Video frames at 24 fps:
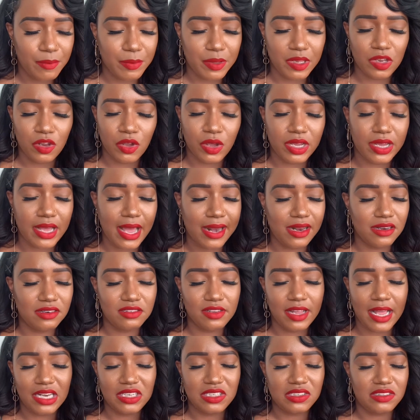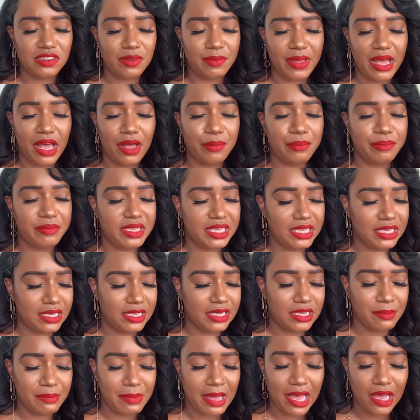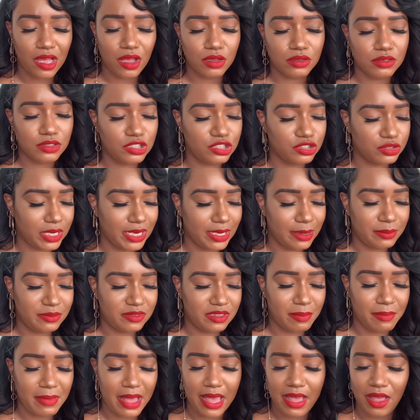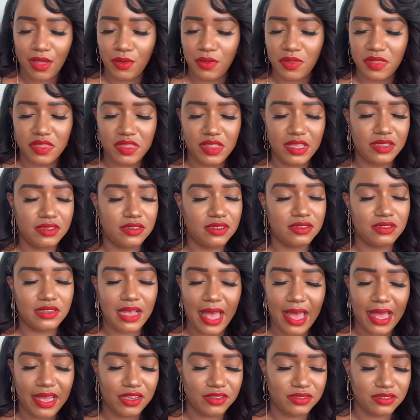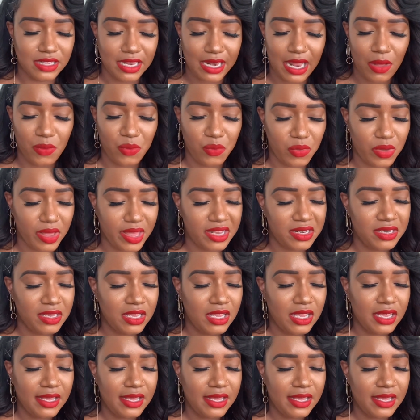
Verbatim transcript: But Lord God, it's not just about me and my own dreams and my own th- desires that I want.